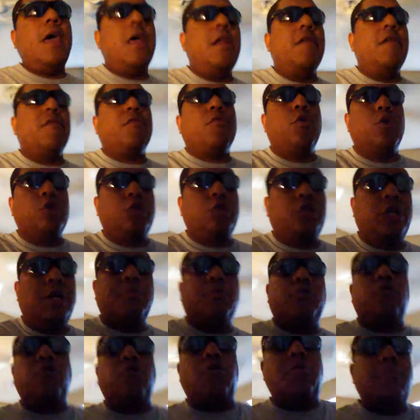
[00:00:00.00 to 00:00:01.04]
And of course,
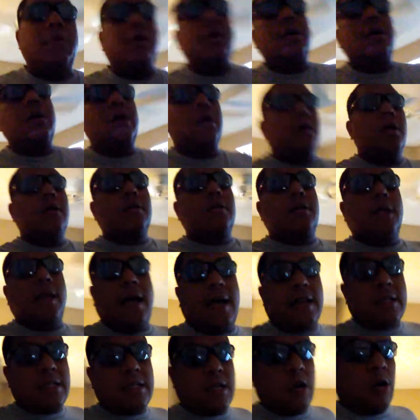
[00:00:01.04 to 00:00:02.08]
James Storm, the
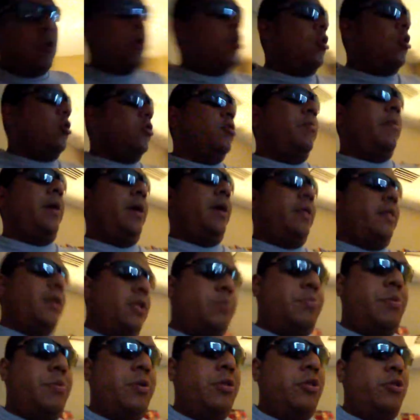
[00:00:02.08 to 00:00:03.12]
last outlaw, the man
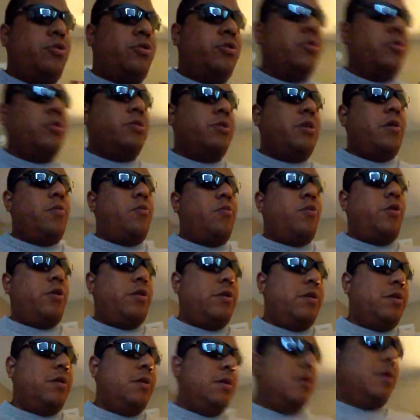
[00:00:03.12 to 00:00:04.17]
that's been there since day
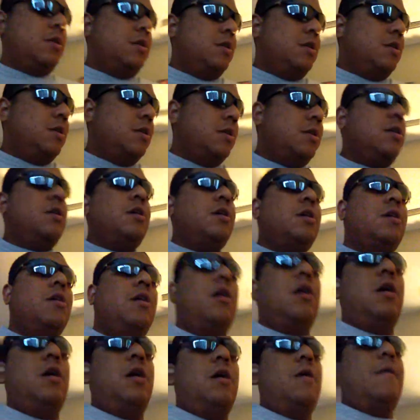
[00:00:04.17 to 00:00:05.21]
one.
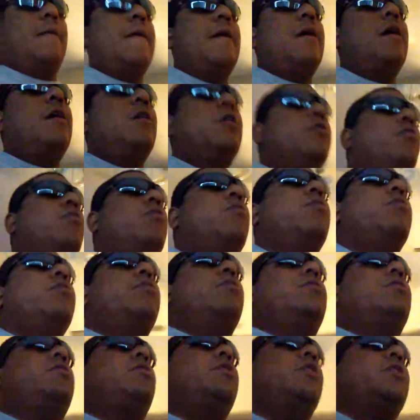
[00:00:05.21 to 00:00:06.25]
Uh,
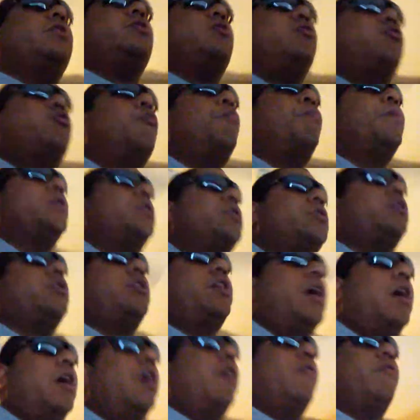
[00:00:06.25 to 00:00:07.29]
this stupid
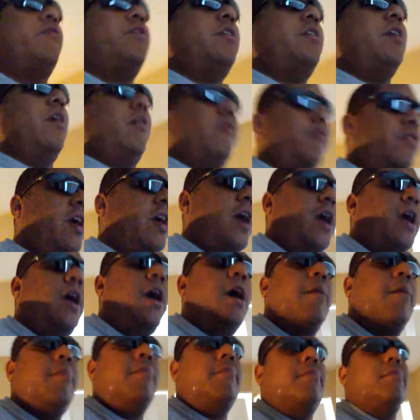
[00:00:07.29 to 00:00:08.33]
skit of, of
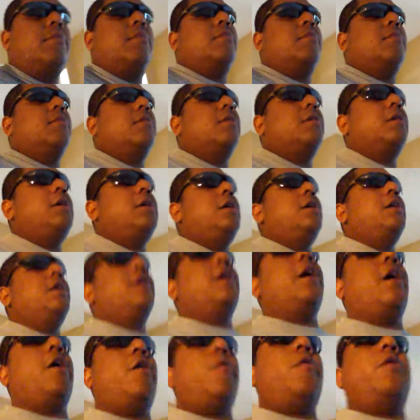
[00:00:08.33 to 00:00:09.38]
KM
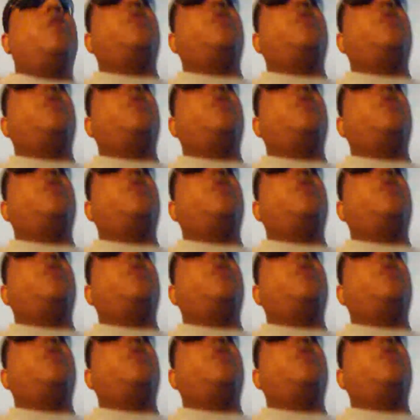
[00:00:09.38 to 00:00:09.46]
eating at a